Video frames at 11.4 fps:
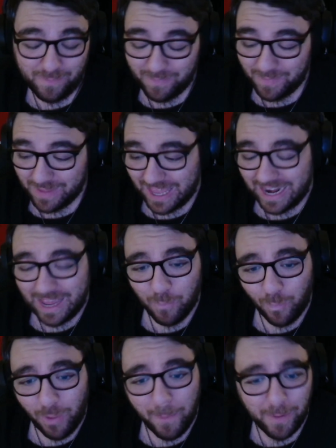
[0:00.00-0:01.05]
clearly
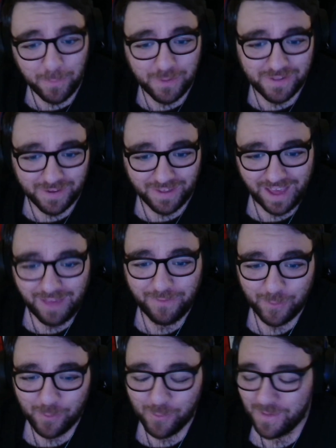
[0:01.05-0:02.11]
the most
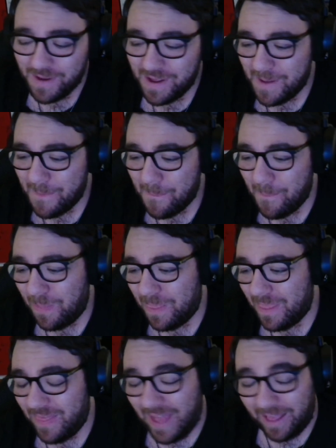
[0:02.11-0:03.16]
successful.
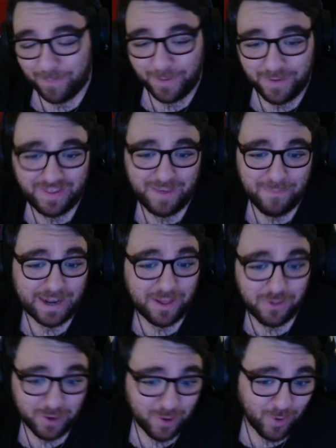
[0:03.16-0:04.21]
That's because he
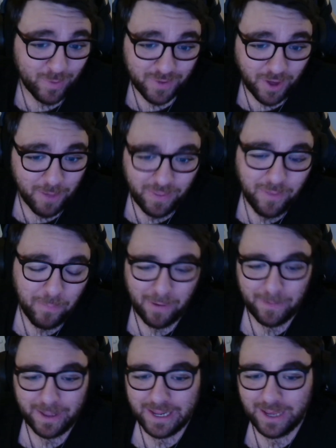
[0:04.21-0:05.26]
managed a long time in the
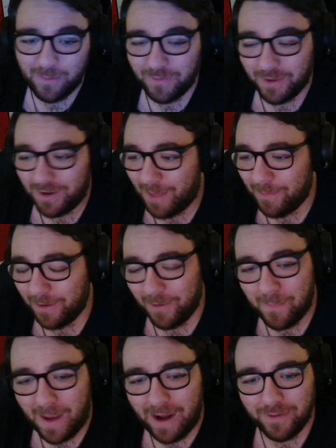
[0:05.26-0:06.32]
Premier League with the club in
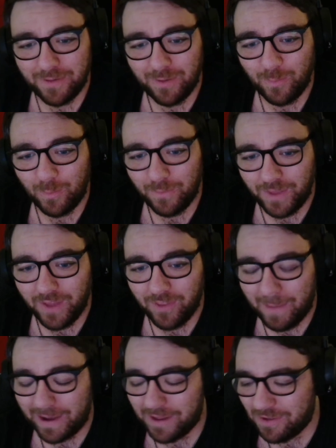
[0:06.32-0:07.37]
comparison to all of the other
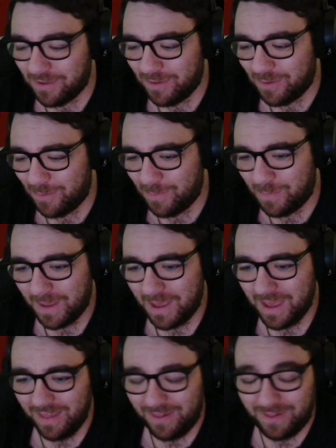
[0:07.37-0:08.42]
managers whose
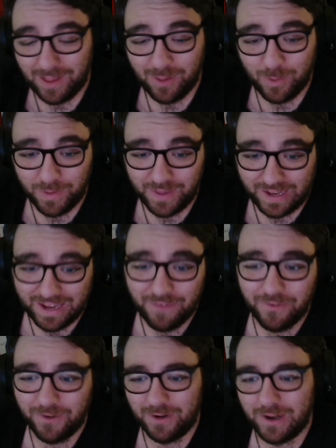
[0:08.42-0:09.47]
stints were
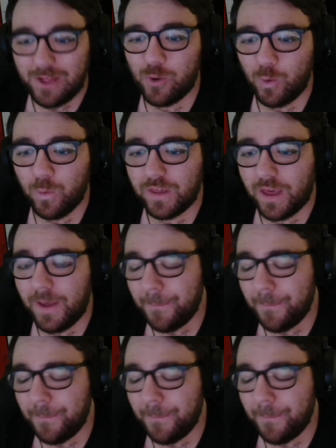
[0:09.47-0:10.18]
significantly shorter.